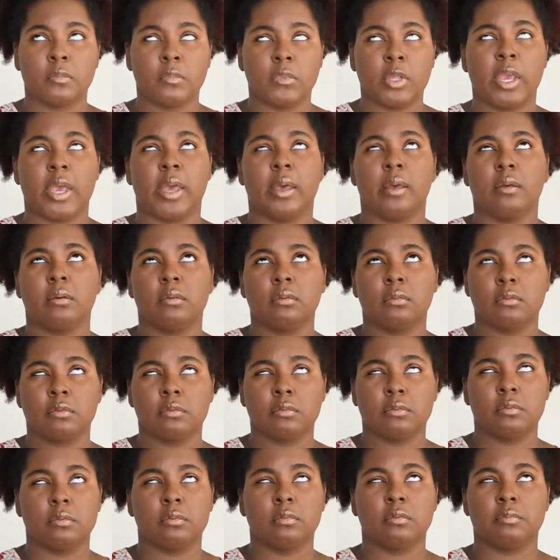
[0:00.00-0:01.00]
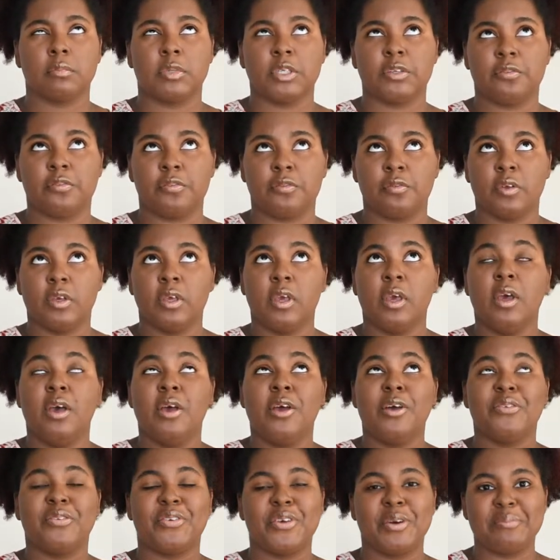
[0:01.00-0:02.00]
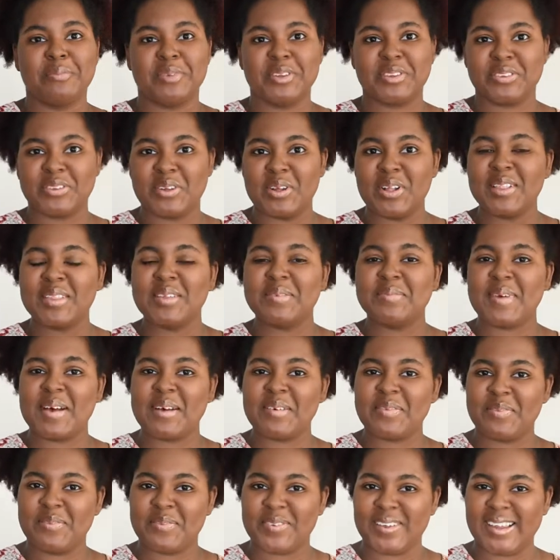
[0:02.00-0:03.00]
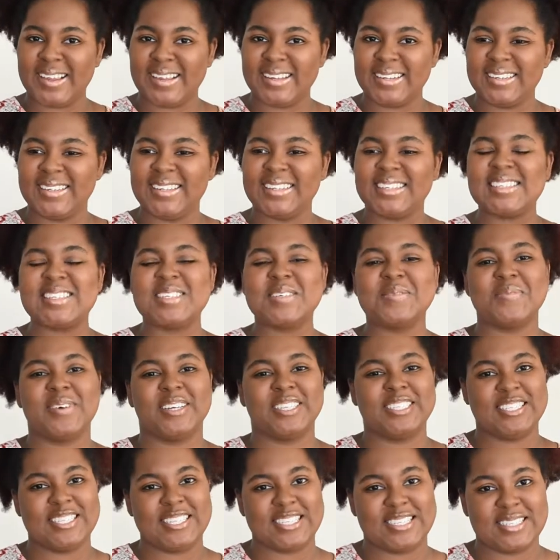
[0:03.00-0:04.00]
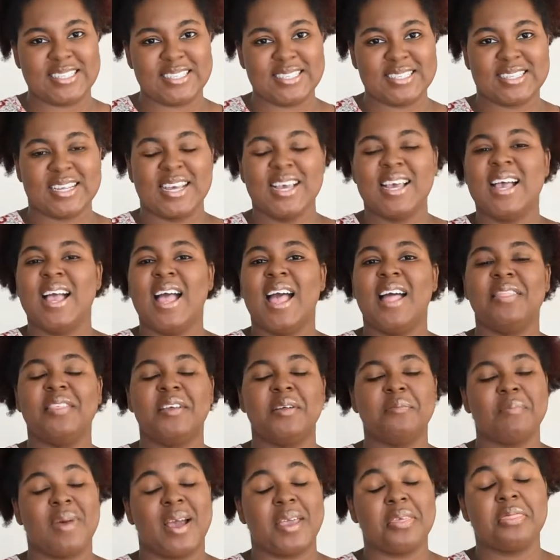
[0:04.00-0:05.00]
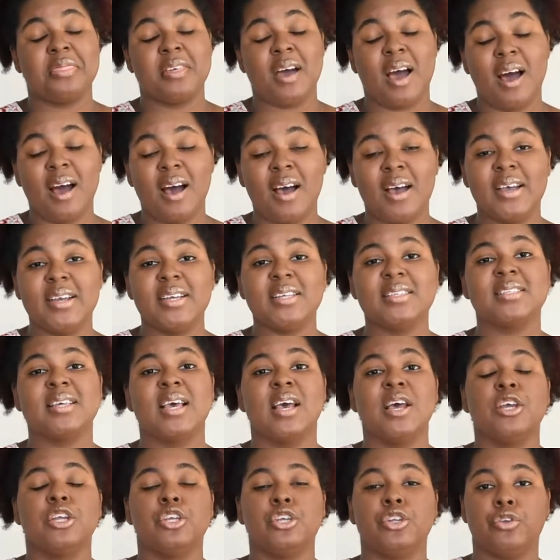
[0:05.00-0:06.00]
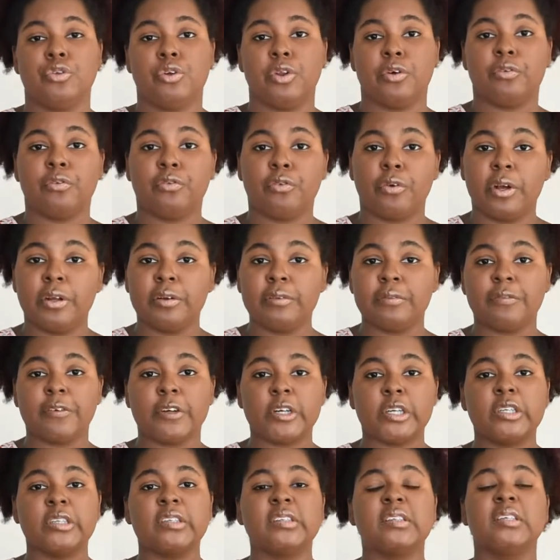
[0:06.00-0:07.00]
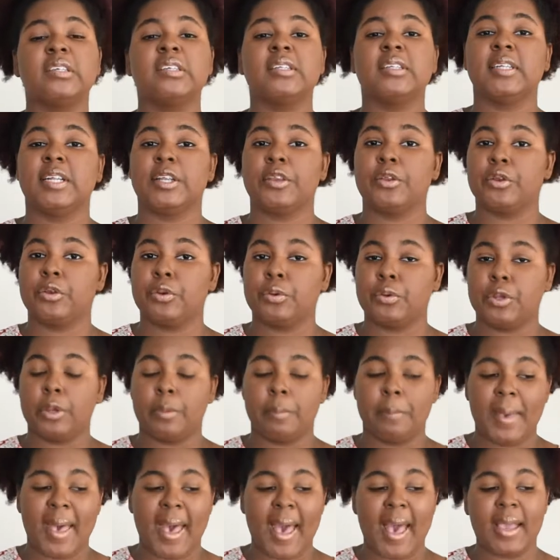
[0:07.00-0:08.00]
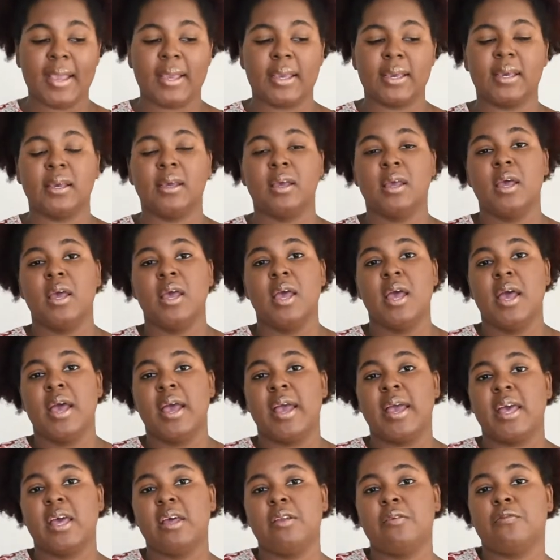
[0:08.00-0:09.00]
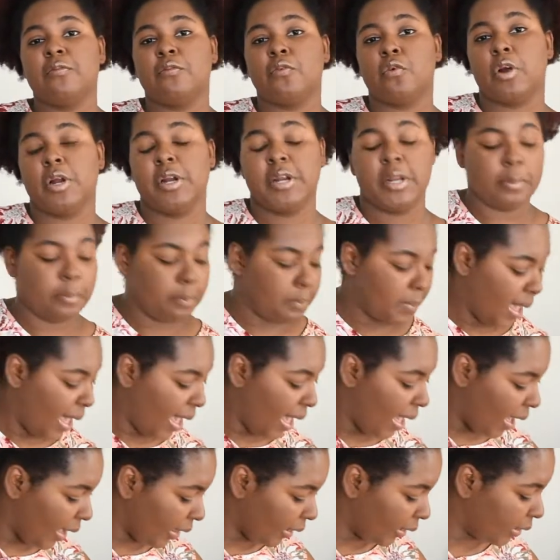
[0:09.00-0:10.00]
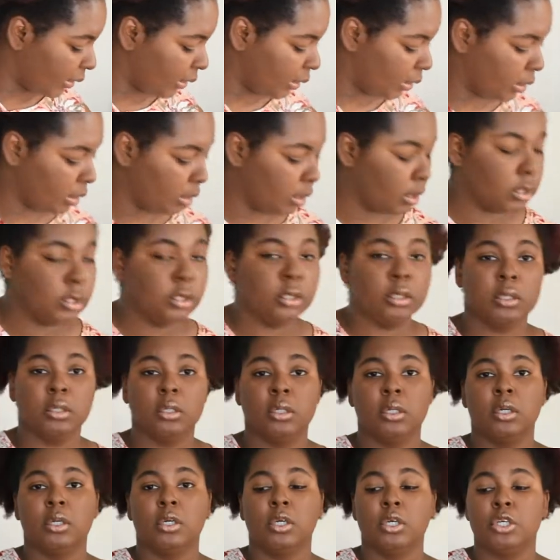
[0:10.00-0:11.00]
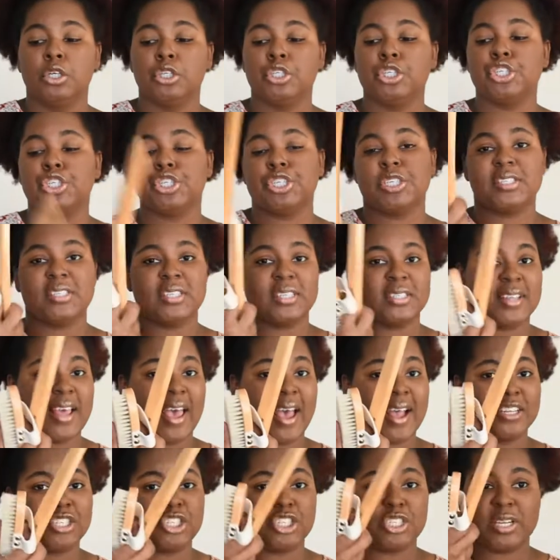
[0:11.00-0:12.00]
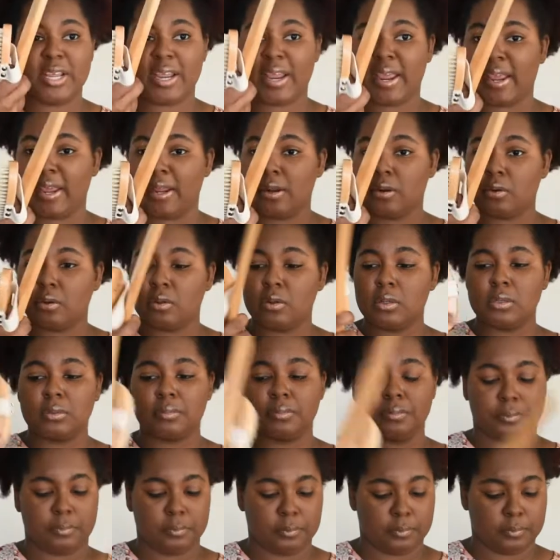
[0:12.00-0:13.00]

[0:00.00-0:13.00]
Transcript: yeah, my from the sole of my feet to my knees, and then my thighs. You do the front first, then you do your back, and for the back. You just attach the handle,